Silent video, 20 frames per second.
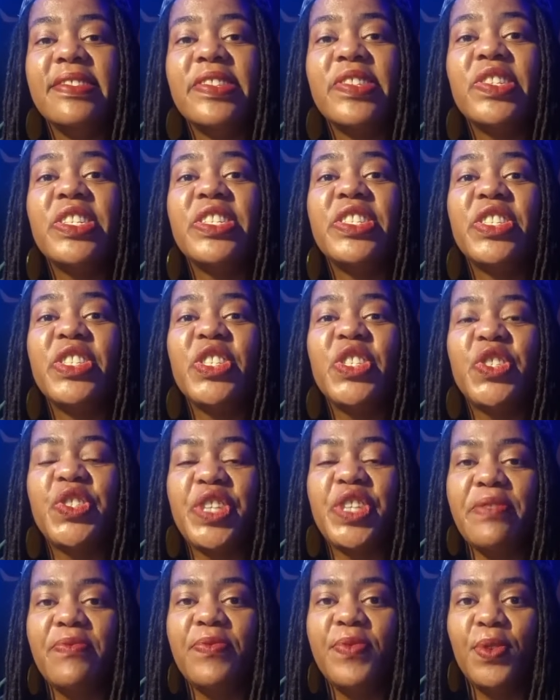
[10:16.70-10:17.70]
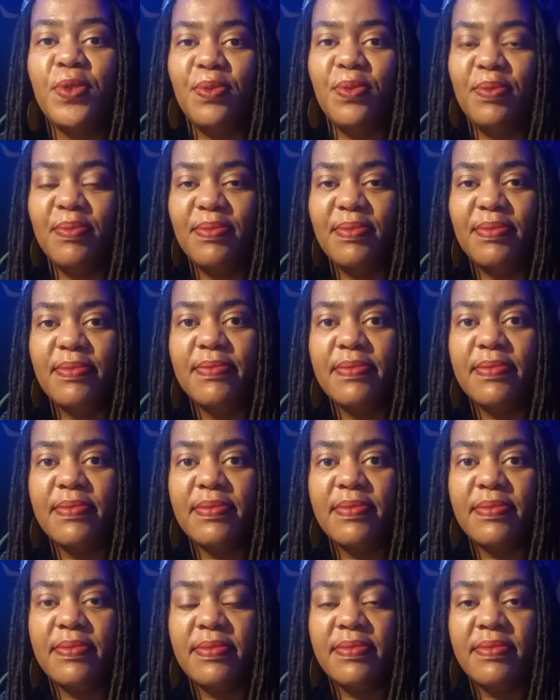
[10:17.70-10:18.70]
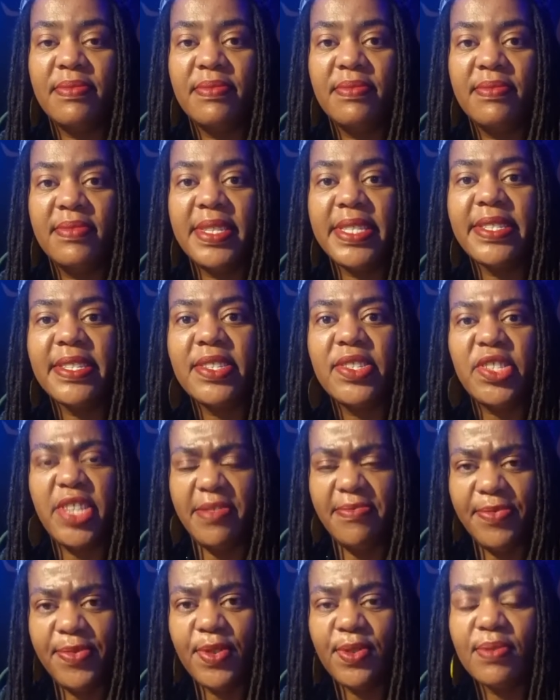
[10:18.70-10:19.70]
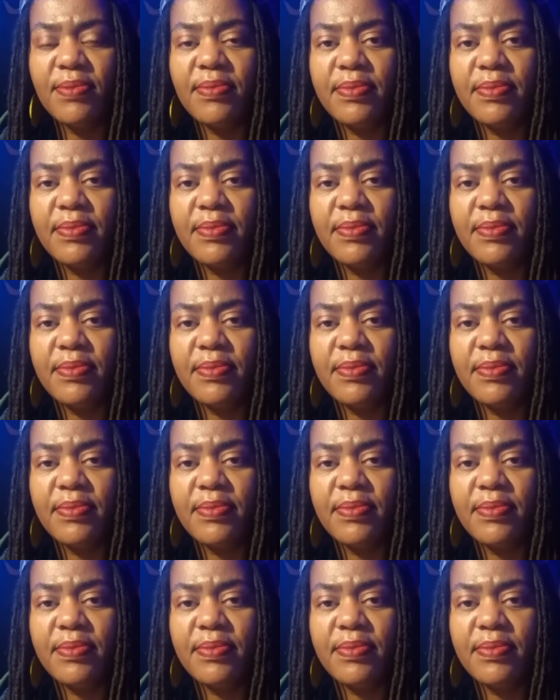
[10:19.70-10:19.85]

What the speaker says: It is shameful. It is shameful.